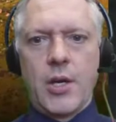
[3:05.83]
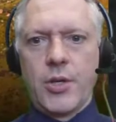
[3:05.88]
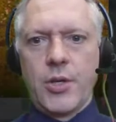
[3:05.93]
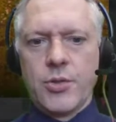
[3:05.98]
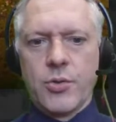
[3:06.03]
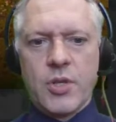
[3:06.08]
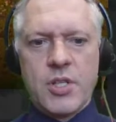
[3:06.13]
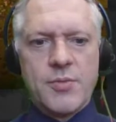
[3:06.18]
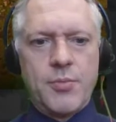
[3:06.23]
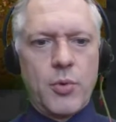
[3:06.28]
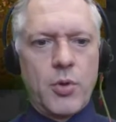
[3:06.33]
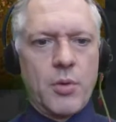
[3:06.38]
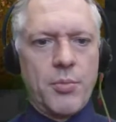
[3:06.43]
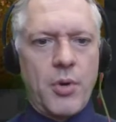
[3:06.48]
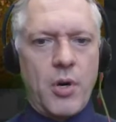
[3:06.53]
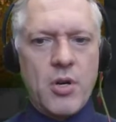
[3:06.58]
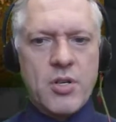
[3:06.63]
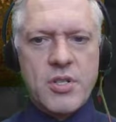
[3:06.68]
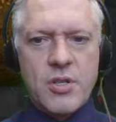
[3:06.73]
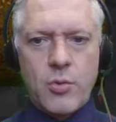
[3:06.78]
you to explore
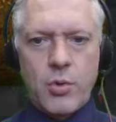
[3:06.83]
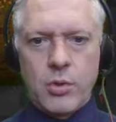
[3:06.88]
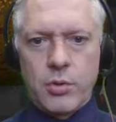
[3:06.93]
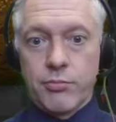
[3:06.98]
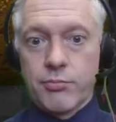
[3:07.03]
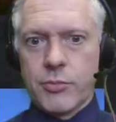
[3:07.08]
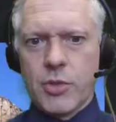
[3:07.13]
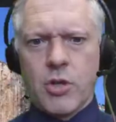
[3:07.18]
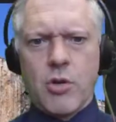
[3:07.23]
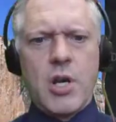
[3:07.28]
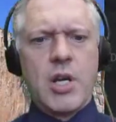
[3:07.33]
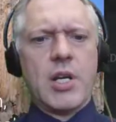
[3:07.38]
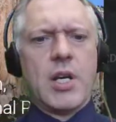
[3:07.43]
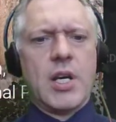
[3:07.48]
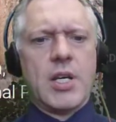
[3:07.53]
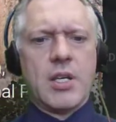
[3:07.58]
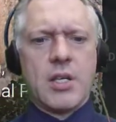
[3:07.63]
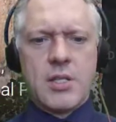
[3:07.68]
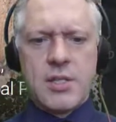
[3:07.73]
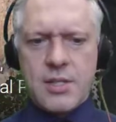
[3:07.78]
parts of the world. Great
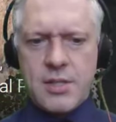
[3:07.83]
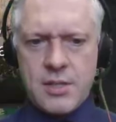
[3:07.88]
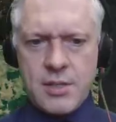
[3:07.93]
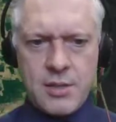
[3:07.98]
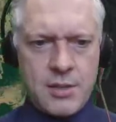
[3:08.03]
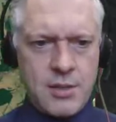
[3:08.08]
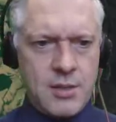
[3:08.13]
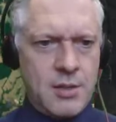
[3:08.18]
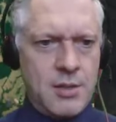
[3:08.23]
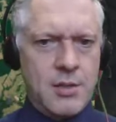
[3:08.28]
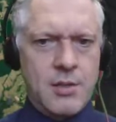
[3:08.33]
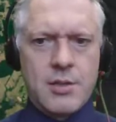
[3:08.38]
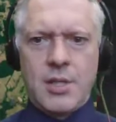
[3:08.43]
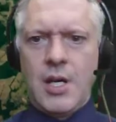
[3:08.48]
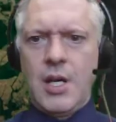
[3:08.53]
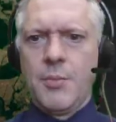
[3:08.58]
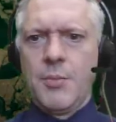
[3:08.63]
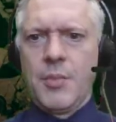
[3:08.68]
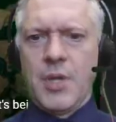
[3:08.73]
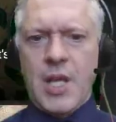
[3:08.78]
hikes,
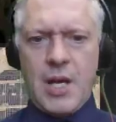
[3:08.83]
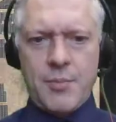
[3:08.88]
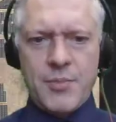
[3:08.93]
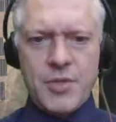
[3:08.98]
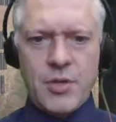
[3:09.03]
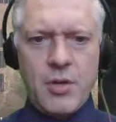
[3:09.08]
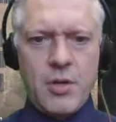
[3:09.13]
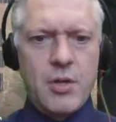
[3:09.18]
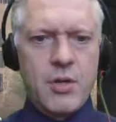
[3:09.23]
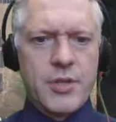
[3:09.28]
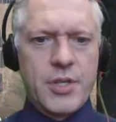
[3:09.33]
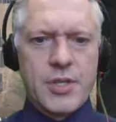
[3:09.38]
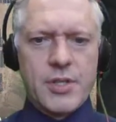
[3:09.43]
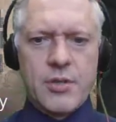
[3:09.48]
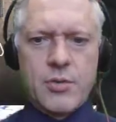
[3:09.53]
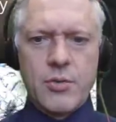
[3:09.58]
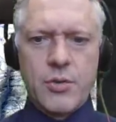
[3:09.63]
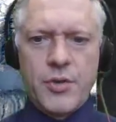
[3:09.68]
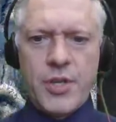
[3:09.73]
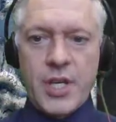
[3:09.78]
time lapse, all these
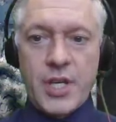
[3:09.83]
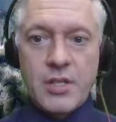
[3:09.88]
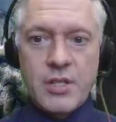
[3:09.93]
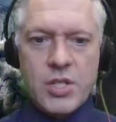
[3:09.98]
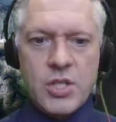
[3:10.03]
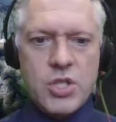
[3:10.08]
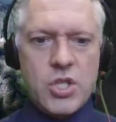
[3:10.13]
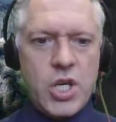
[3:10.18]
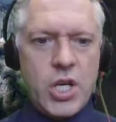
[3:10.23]
cool things. These